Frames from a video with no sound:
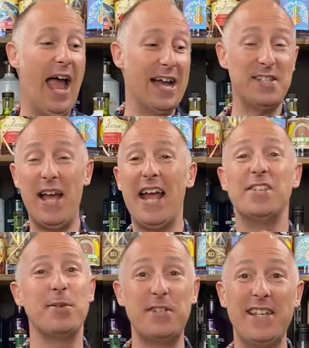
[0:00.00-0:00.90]
uh, so
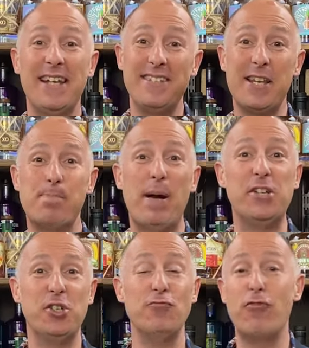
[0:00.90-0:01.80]
hence I'm sticking to the
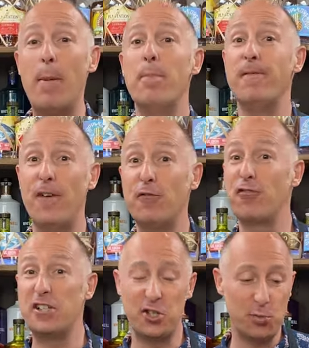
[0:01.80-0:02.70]
Bajan rum, but feel
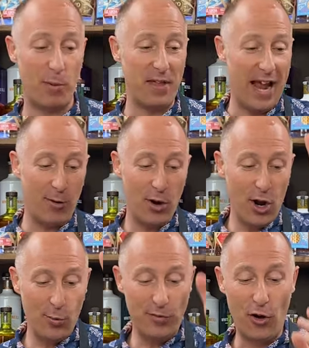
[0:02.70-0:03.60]
free to swap that out.
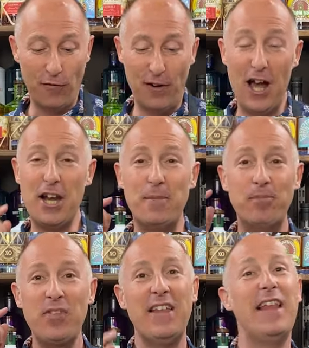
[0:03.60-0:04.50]
We've got Falernum.
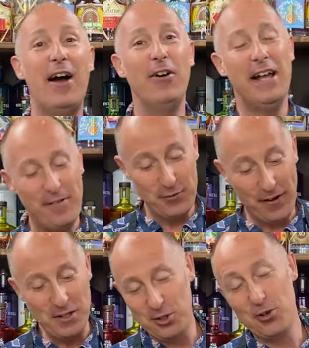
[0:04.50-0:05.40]
Now,
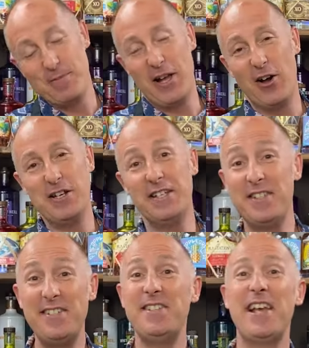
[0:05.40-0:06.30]
funny story behind this,
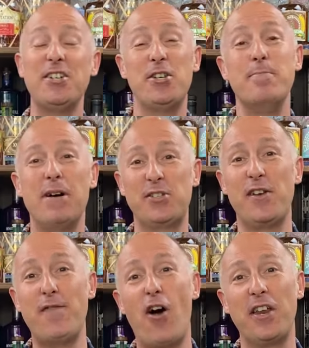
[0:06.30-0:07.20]
this is actually
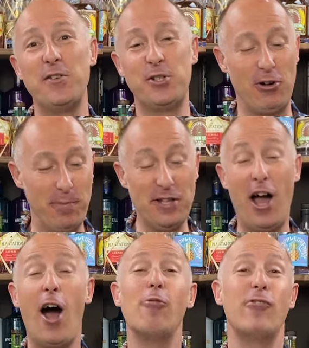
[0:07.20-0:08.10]
Muscovado syrup, and
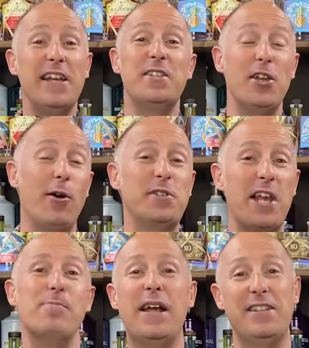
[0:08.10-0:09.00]
the whole reason I was
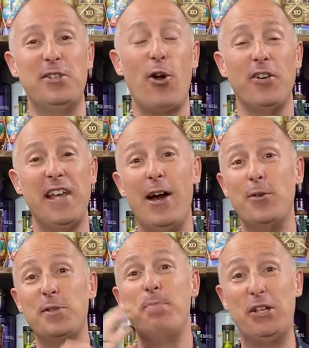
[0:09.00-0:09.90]
going to make this
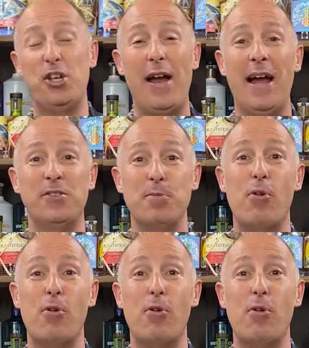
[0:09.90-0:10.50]
cocktail is big shout out to